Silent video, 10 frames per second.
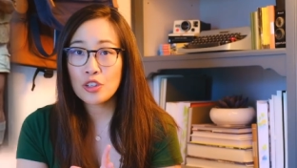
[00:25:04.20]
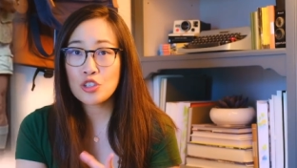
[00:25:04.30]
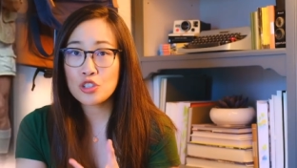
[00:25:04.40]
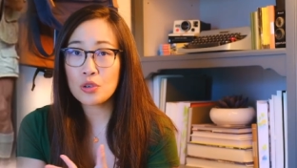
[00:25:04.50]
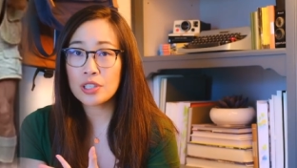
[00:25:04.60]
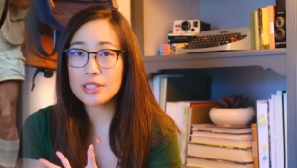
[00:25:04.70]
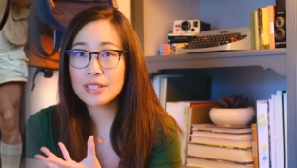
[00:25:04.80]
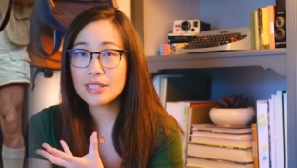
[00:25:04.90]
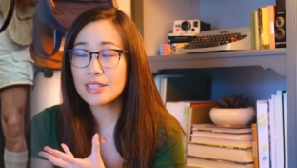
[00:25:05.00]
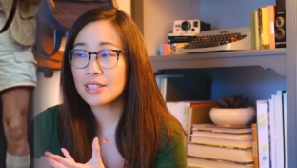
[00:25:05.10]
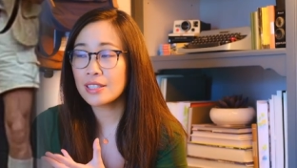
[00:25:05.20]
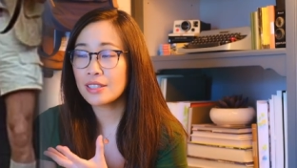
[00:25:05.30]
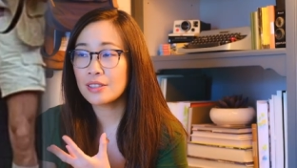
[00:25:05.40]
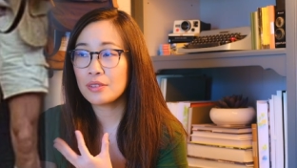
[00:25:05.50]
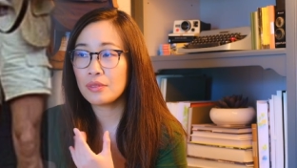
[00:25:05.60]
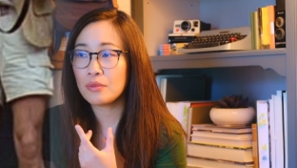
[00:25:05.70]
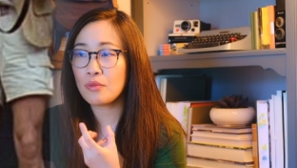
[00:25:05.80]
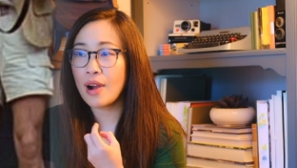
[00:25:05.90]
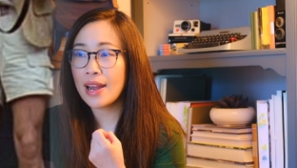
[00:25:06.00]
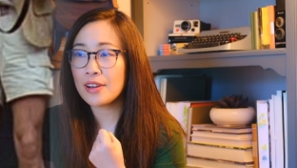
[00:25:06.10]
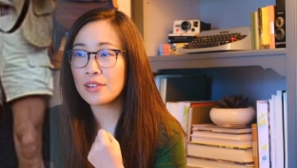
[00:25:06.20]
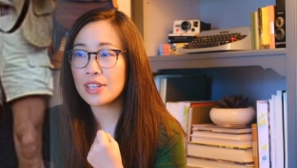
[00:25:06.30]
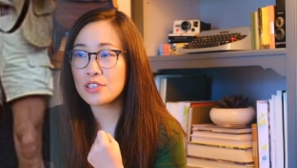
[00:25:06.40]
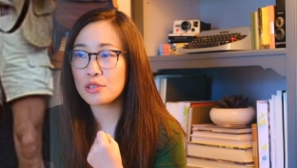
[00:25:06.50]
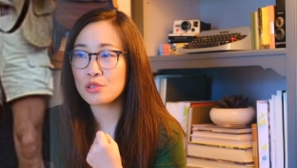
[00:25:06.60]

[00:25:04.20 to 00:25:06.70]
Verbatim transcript: The shorts why are they so